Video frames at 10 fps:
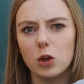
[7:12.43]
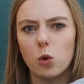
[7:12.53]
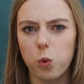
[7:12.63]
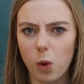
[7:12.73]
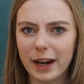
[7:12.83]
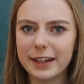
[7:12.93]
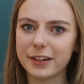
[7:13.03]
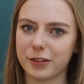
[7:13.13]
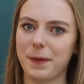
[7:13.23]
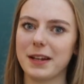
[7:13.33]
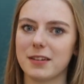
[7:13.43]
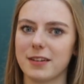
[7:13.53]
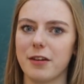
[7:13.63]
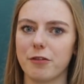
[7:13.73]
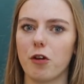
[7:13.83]
quite
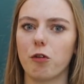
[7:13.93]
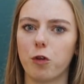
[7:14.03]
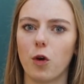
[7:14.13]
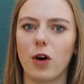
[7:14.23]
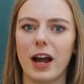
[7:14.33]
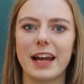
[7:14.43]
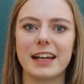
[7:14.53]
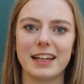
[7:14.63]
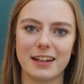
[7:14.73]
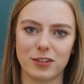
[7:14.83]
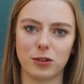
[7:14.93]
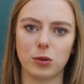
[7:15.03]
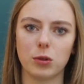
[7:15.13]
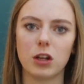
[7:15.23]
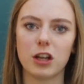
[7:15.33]
expensive for a
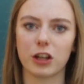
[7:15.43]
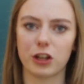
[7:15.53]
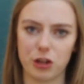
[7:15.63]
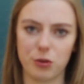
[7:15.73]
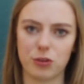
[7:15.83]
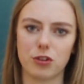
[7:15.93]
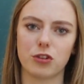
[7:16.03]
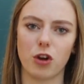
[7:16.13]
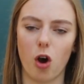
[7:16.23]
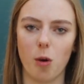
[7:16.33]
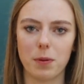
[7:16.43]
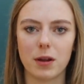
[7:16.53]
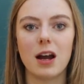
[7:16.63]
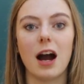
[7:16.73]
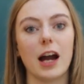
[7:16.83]
little cute top.
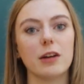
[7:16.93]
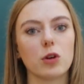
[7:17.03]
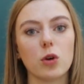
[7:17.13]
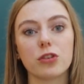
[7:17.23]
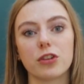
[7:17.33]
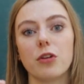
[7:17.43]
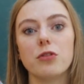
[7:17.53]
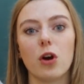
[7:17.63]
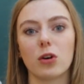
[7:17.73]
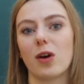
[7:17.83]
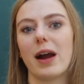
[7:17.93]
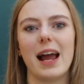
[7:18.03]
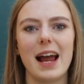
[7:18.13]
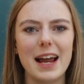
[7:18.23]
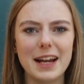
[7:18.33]
I have also not got
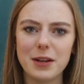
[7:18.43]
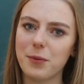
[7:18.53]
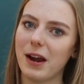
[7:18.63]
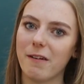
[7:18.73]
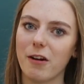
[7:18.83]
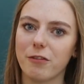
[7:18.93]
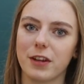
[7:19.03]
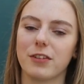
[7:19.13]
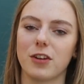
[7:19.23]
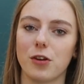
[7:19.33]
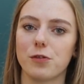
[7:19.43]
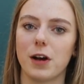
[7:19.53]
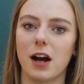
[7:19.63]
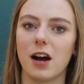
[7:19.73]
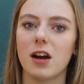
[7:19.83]
anywhere out of this so
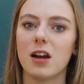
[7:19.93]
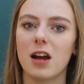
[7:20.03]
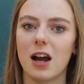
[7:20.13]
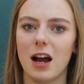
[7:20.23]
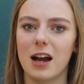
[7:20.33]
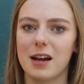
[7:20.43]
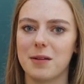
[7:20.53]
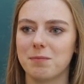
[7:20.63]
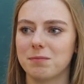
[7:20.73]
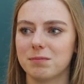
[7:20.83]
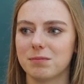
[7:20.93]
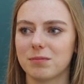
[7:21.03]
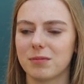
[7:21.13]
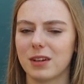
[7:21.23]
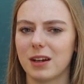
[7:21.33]
far. I
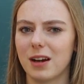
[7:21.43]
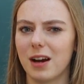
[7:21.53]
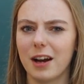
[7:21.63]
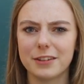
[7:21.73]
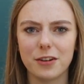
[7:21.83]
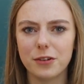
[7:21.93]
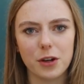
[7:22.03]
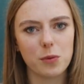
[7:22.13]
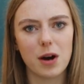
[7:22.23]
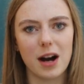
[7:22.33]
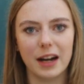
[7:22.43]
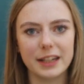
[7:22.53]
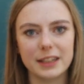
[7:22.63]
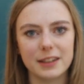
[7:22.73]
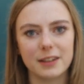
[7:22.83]
don't know
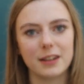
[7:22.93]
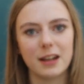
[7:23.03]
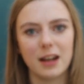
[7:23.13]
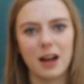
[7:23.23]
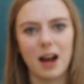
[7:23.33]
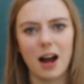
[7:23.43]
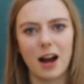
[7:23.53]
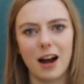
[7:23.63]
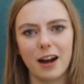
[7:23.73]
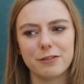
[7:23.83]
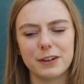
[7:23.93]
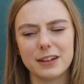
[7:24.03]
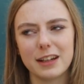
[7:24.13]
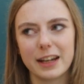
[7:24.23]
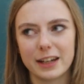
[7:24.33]
why. I
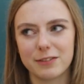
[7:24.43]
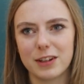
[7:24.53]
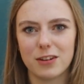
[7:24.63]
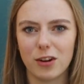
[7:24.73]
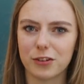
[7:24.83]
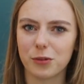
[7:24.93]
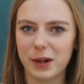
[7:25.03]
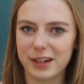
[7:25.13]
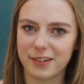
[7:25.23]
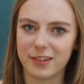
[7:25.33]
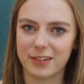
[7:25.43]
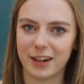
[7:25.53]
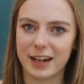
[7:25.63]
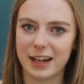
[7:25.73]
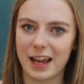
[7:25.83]
feel like there's lots of ways to
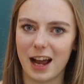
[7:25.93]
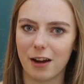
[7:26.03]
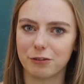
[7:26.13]
style it.